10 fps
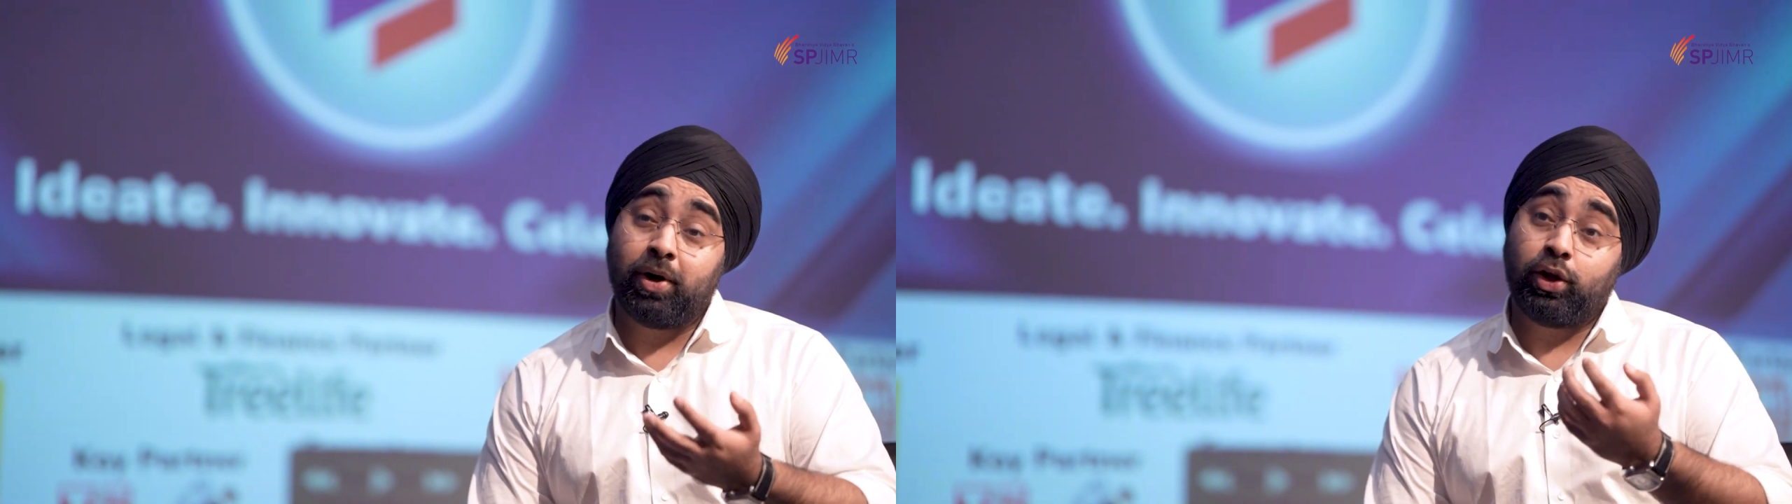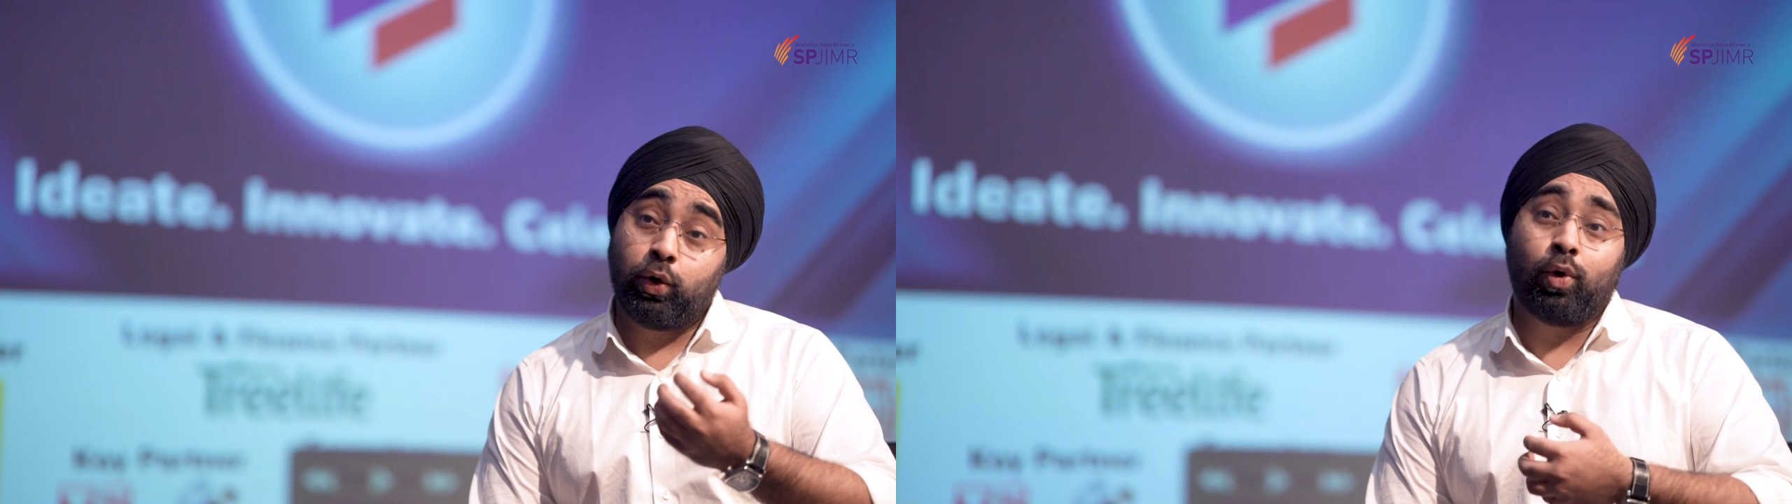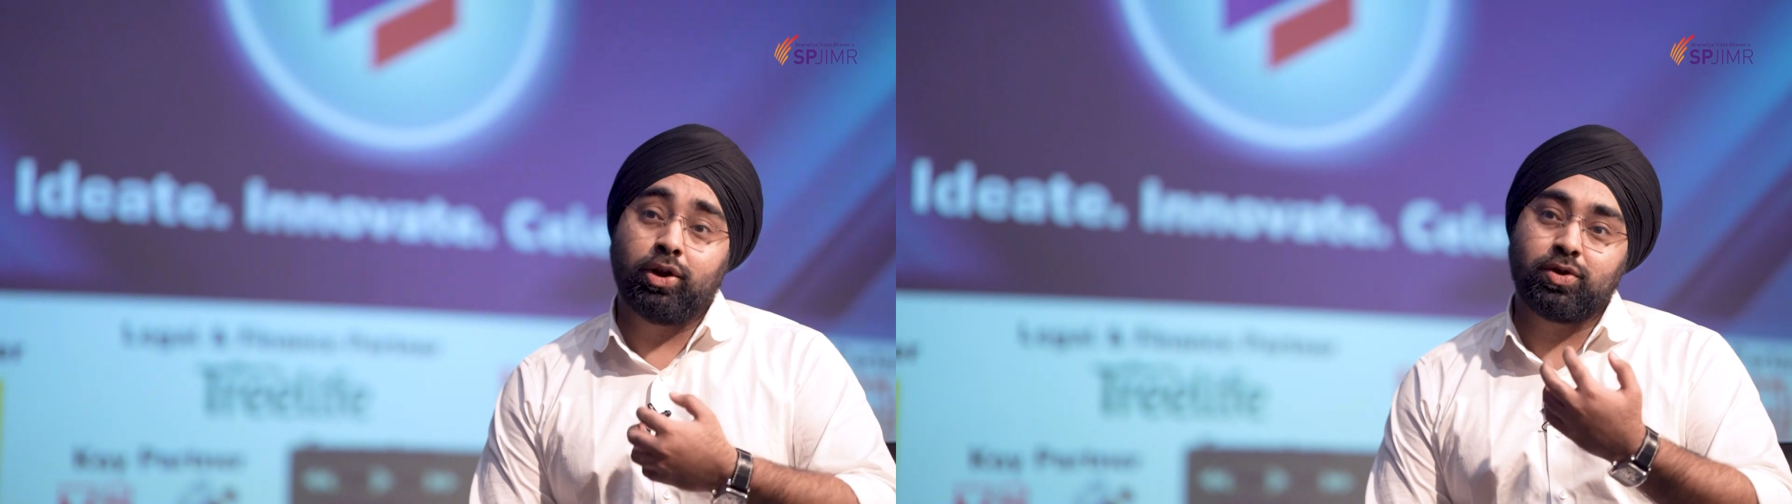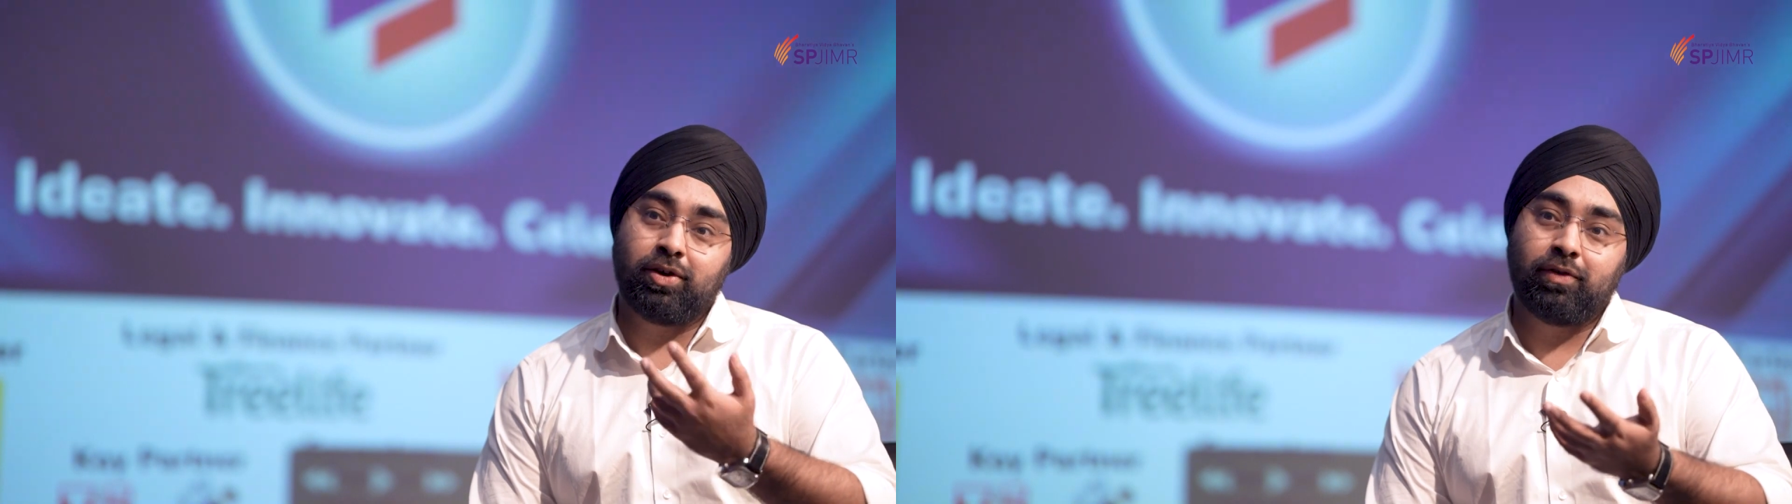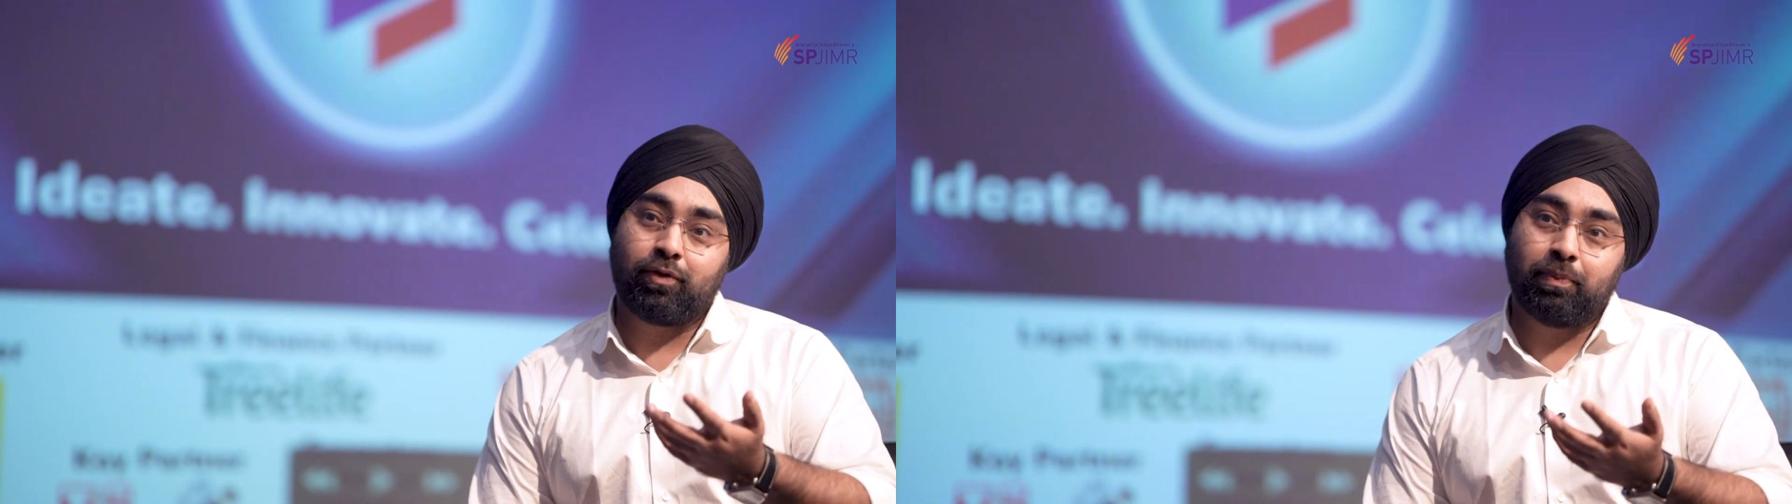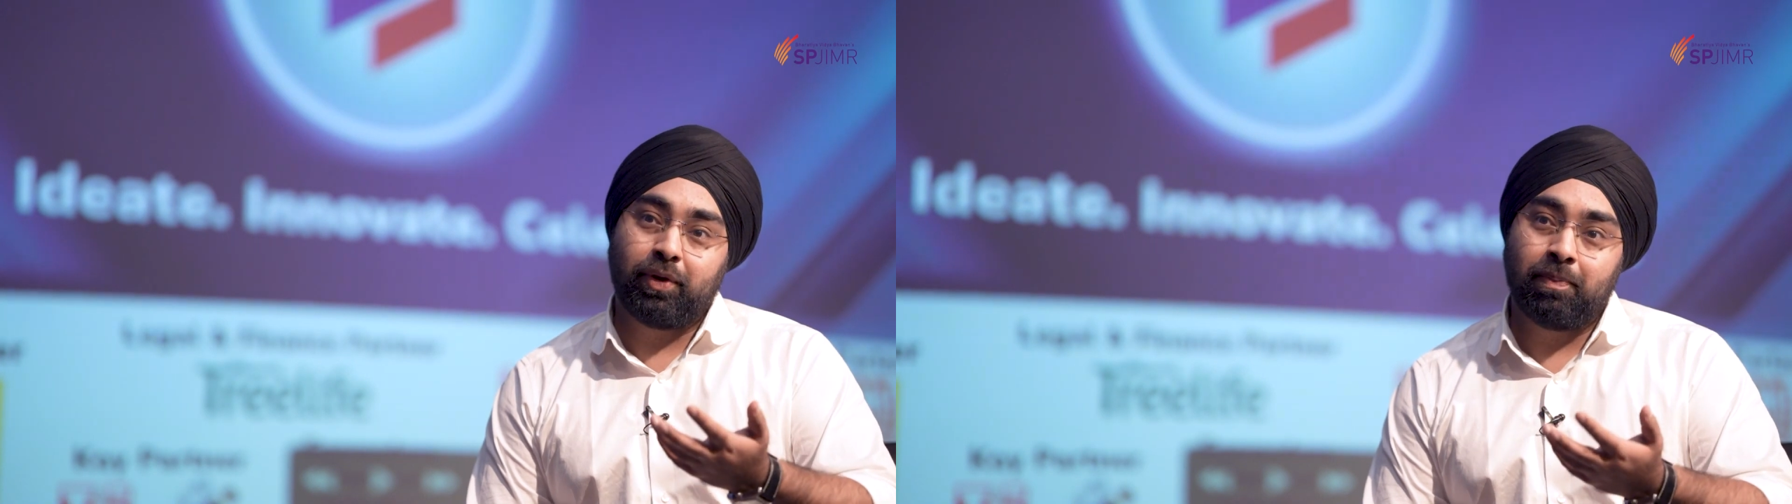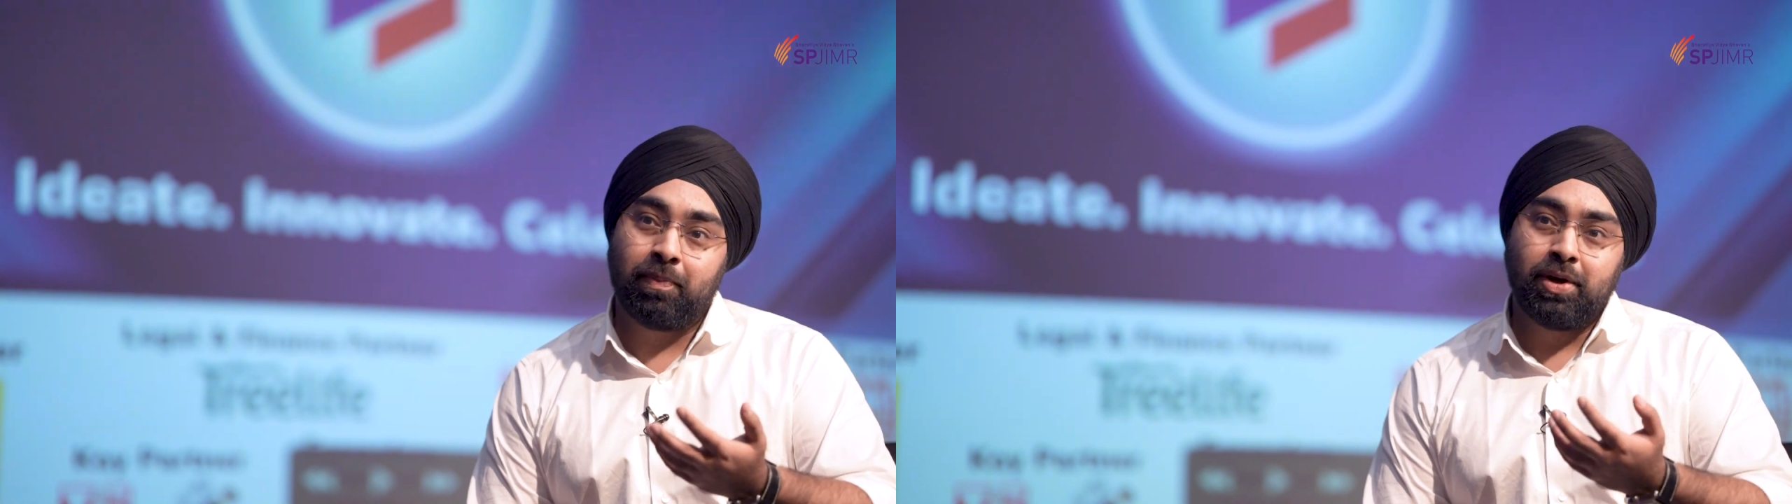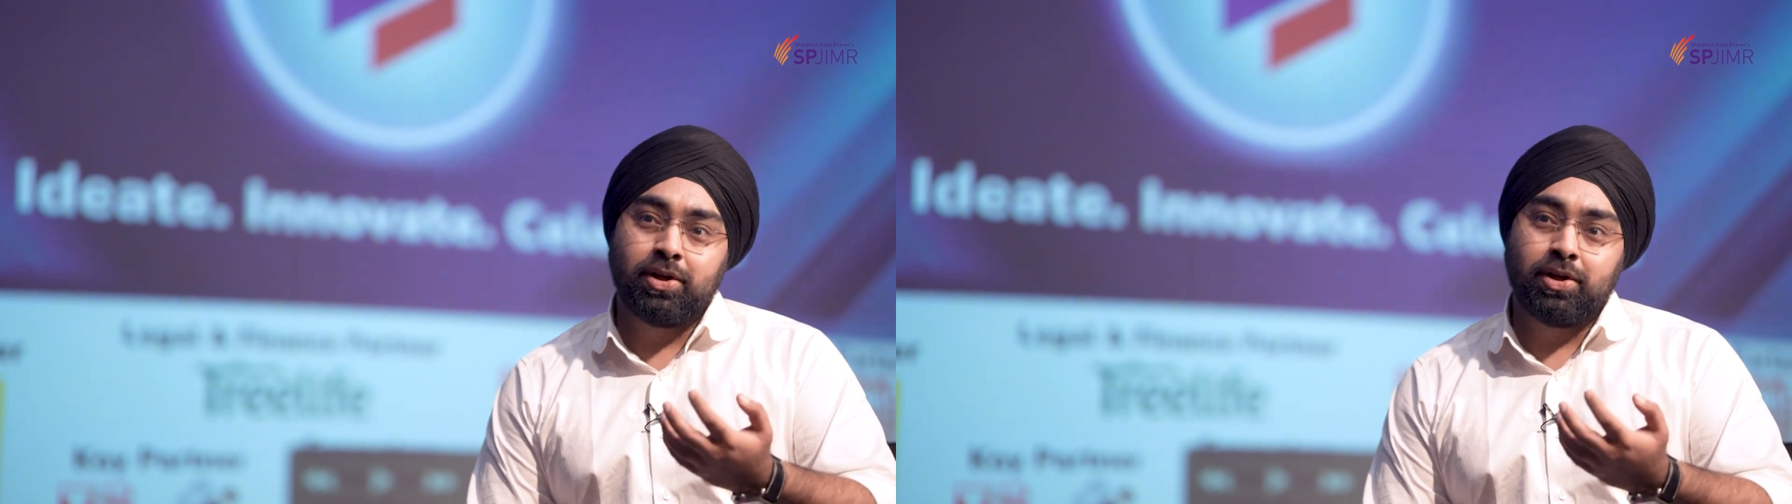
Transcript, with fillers: but you also learn from them.